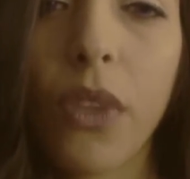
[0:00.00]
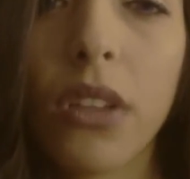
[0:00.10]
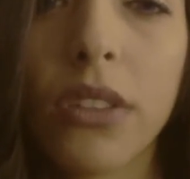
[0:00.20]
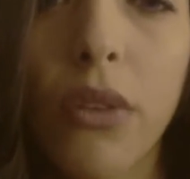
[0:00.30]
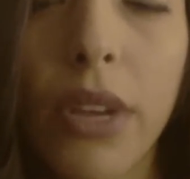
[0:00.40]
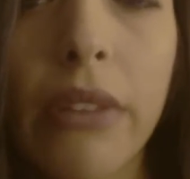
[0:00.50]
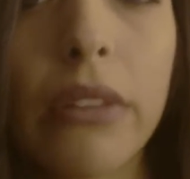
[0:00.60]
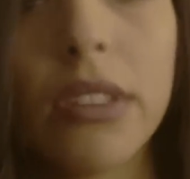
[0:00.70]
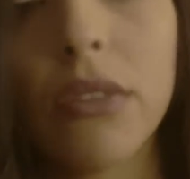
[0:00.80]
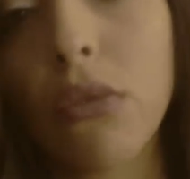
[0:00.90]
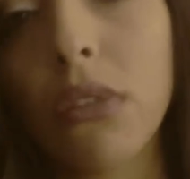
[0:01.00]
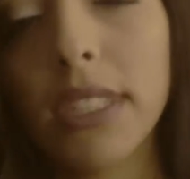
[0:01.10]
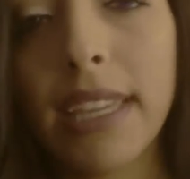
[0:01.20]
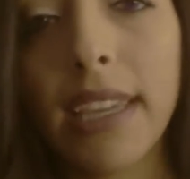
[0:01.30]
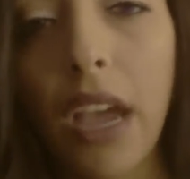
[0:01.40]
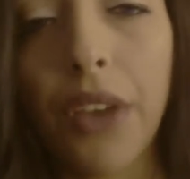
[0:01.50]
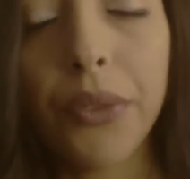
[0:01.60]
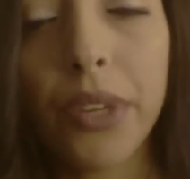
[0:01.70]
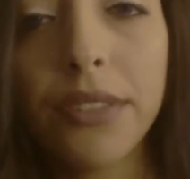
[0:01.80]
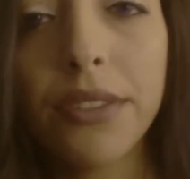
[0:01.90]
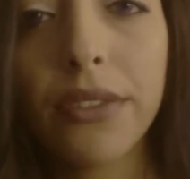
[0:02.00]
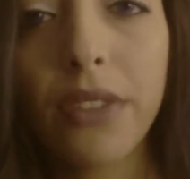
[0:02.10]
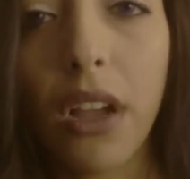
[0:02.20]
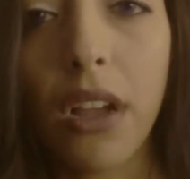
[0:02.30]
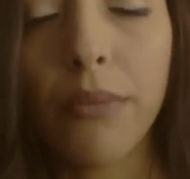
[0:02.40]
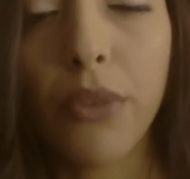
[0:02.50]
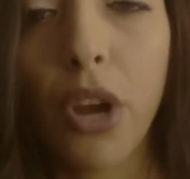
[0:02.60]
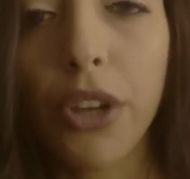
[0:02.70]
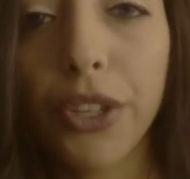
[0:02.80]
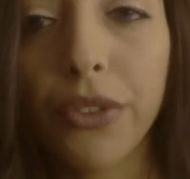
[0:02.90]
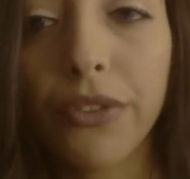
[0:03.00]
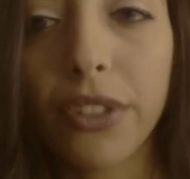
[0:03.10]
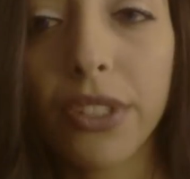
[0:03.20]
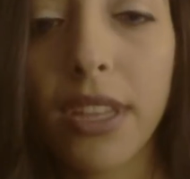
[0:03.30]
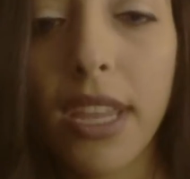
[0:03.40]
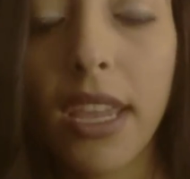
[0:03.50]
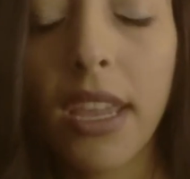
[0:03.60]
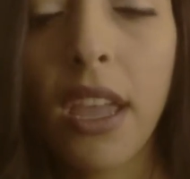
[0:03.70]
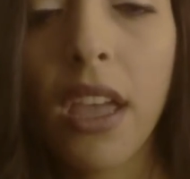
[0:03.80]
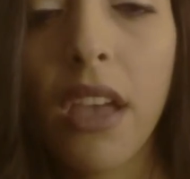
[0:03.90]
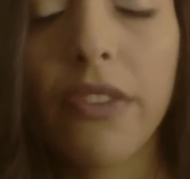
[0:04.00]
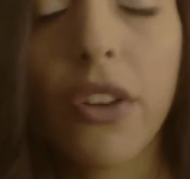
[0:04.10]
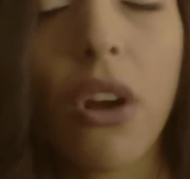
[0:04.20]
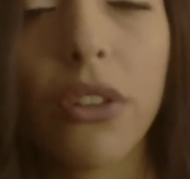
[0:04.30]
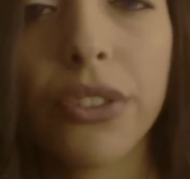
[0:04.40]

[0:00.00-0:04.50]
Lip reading: So I go to school in St. Catharines, Brock University for Honors